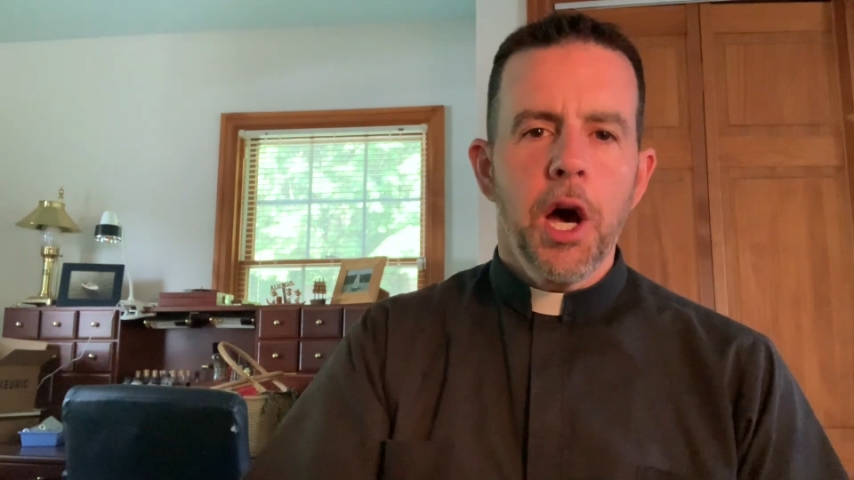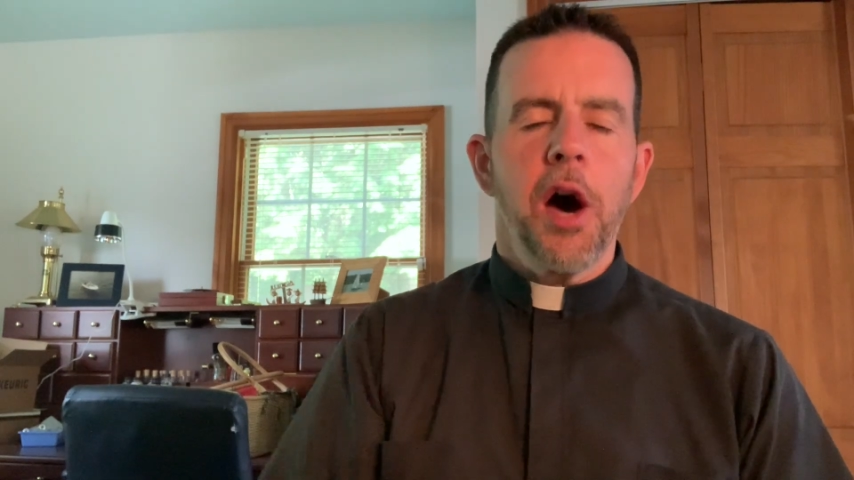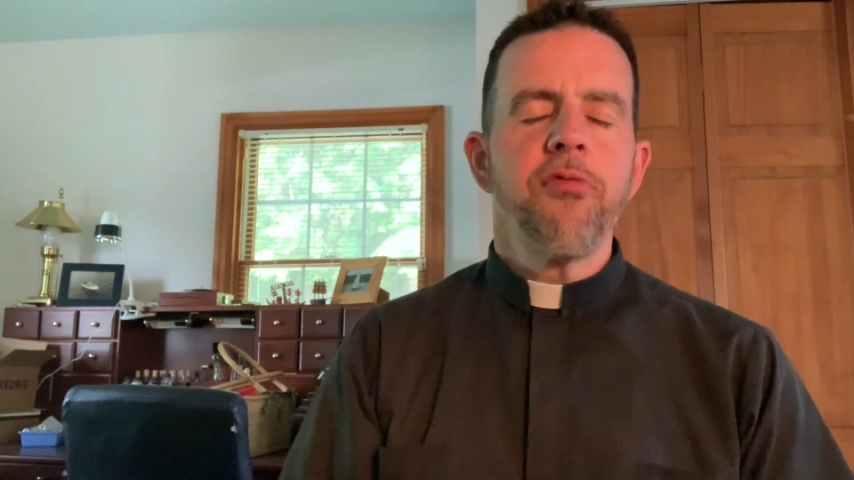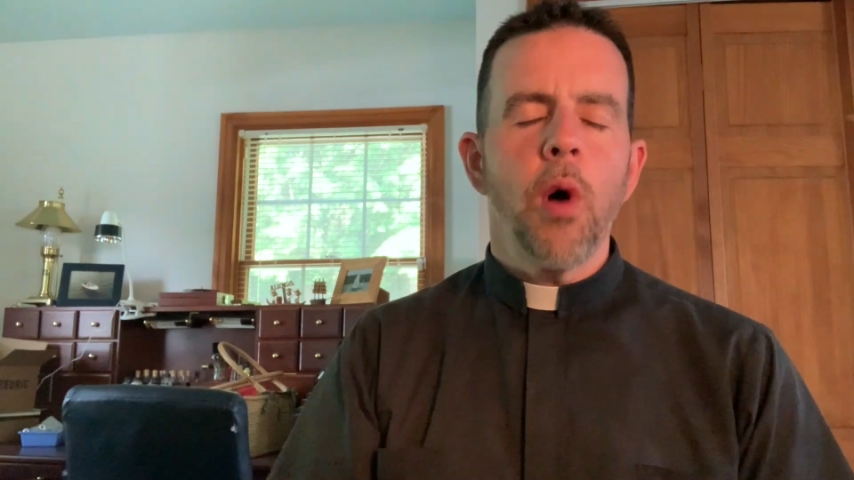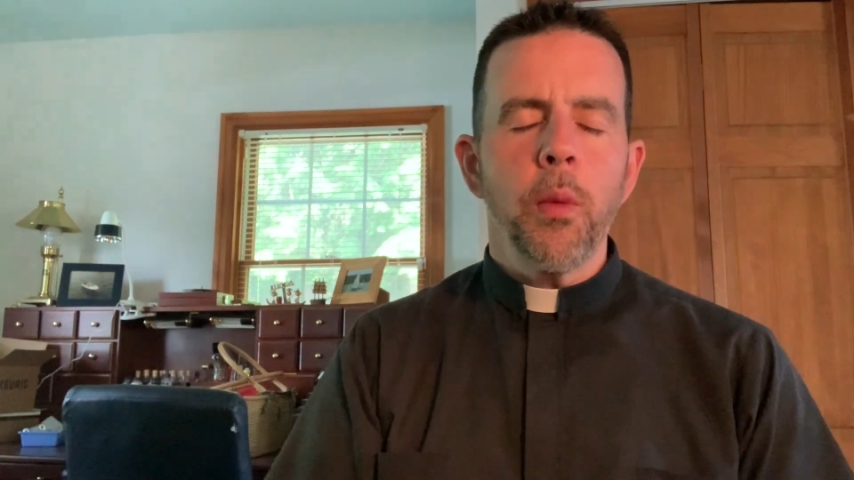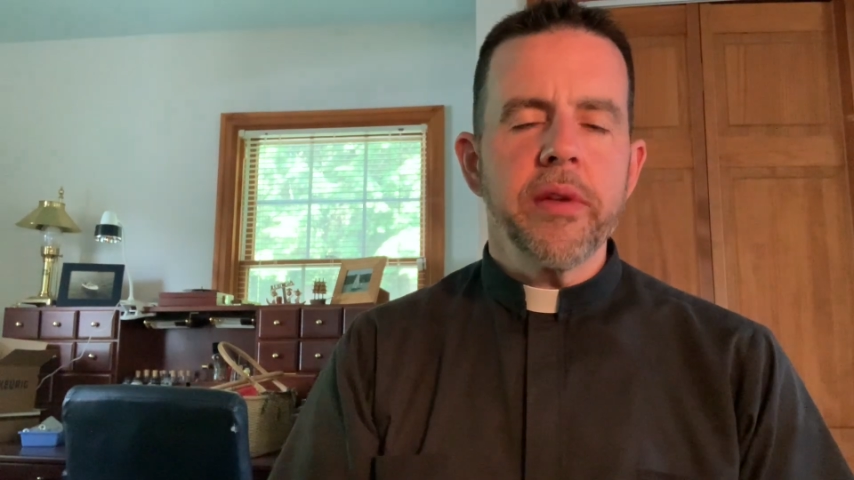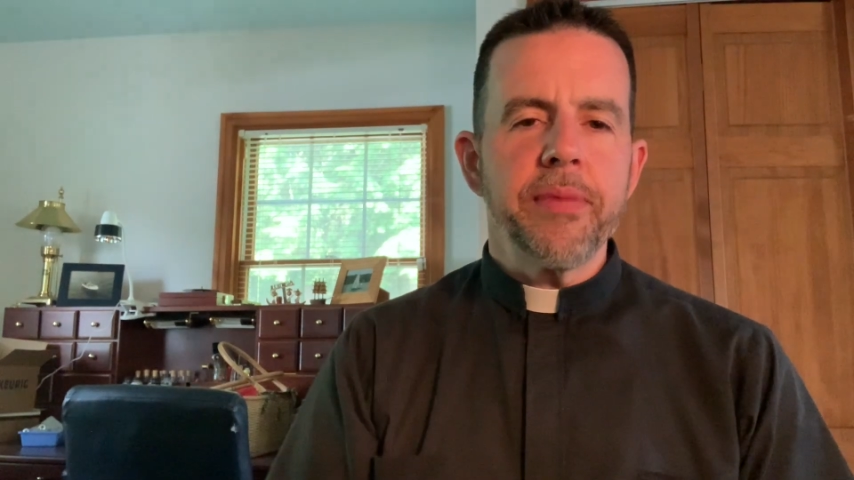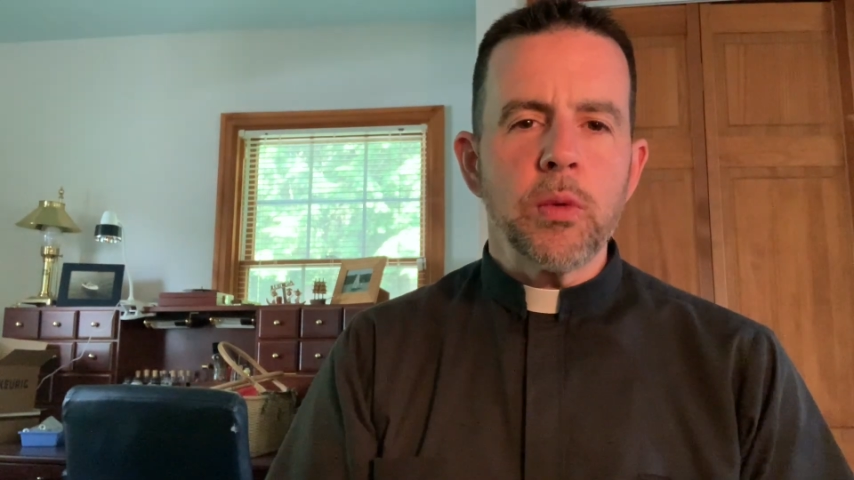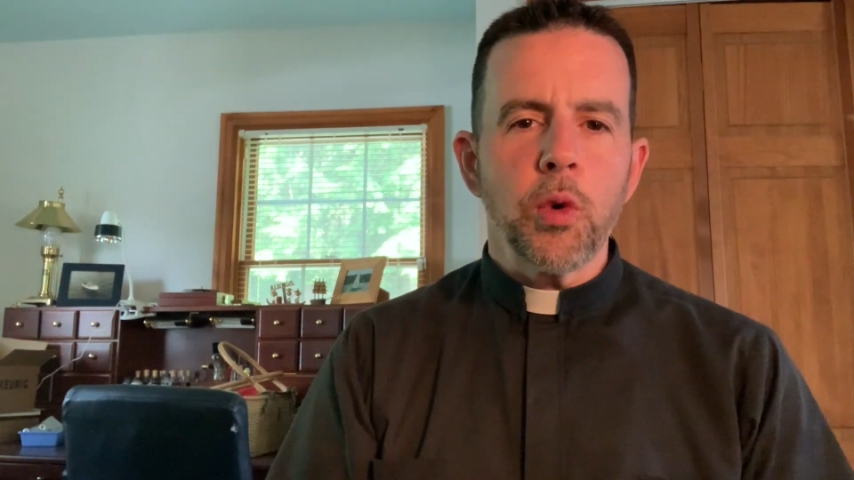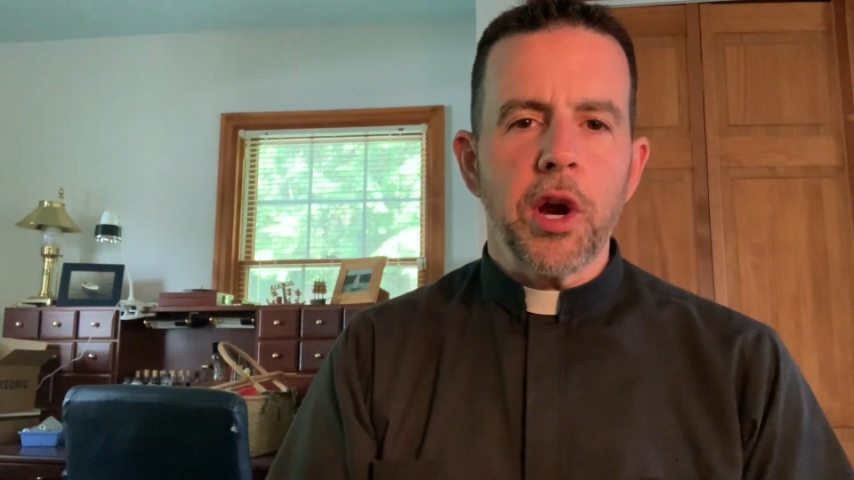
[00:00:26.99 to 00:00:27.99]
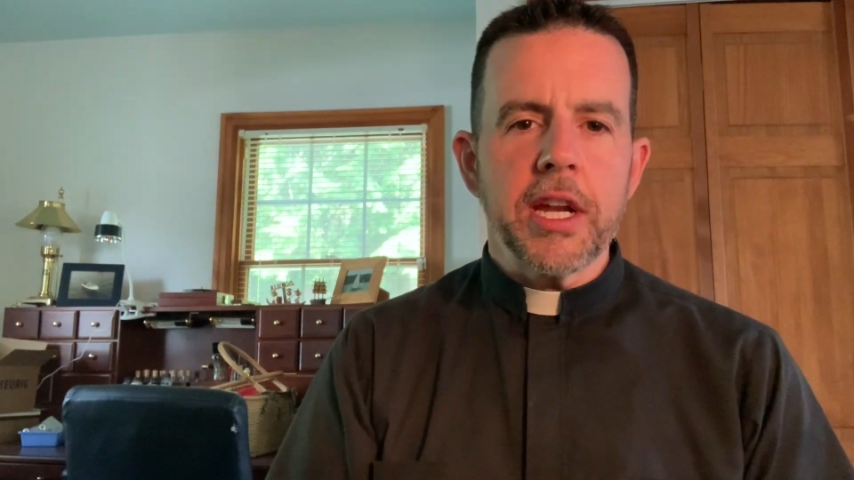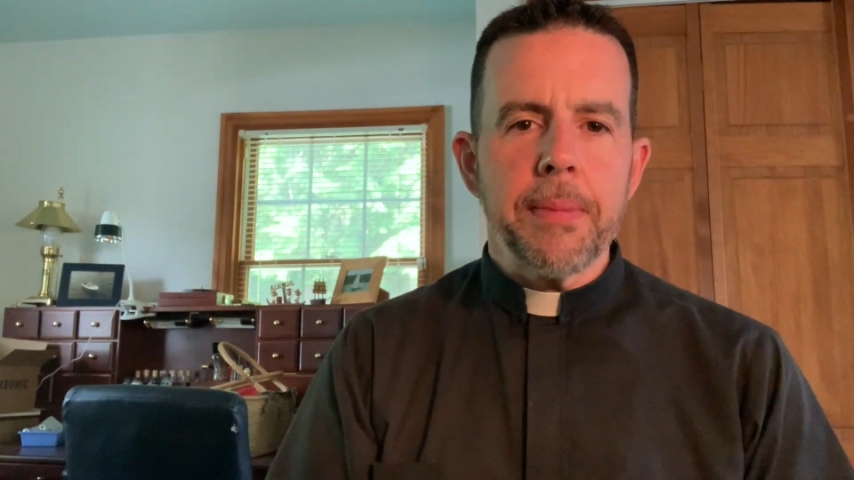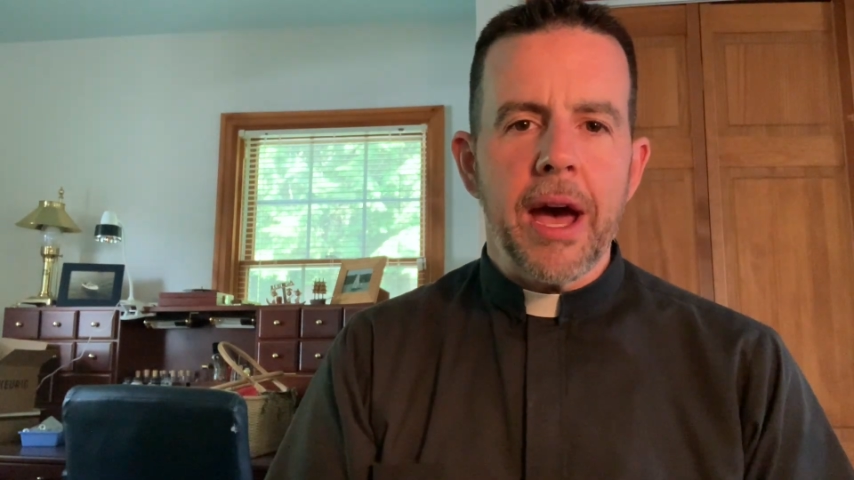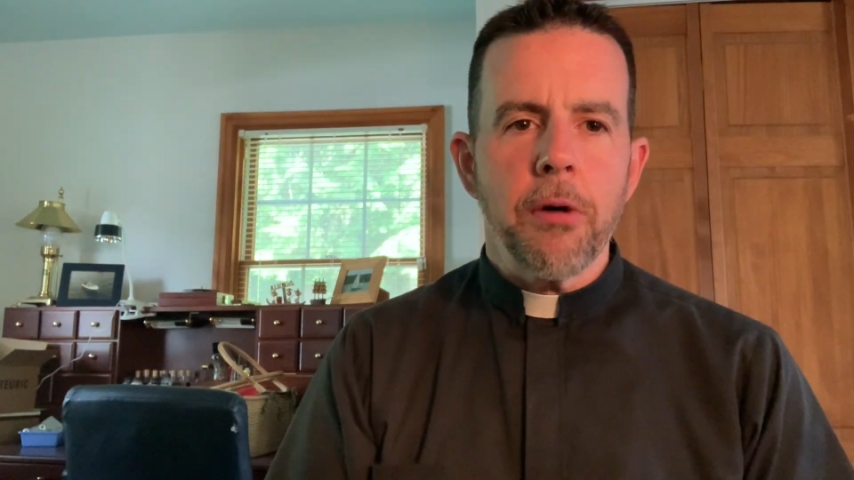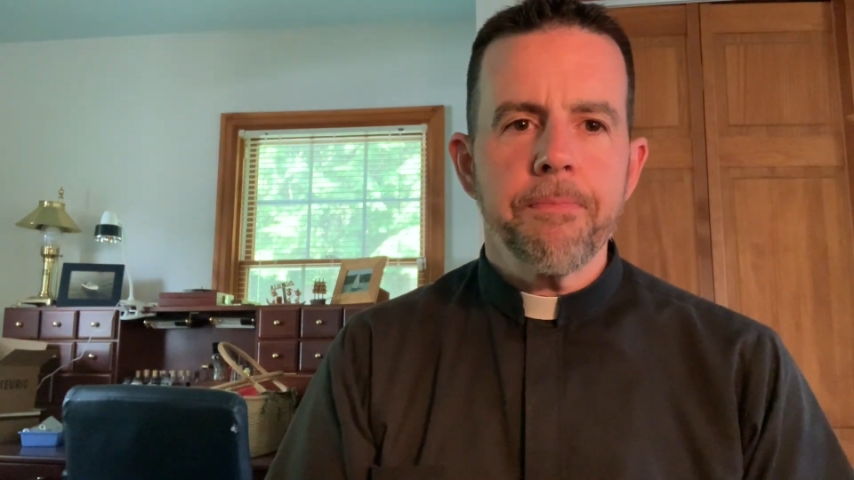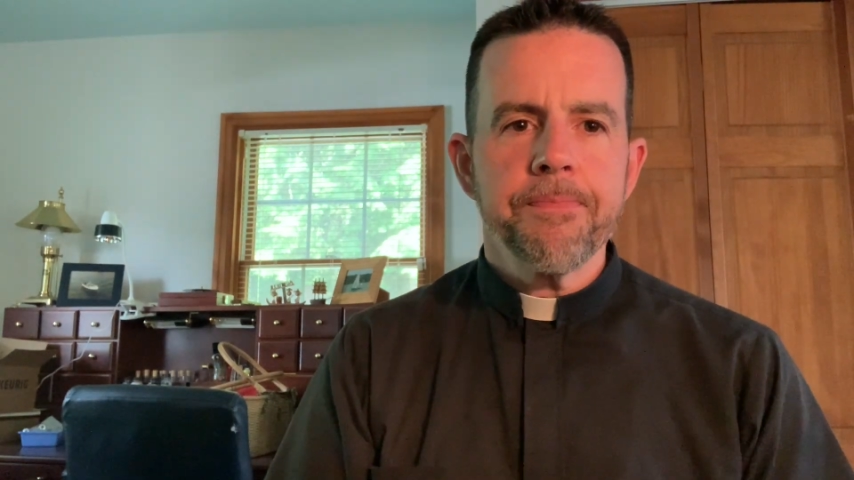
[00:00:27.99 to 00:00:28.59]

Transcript: of what we've been worried about.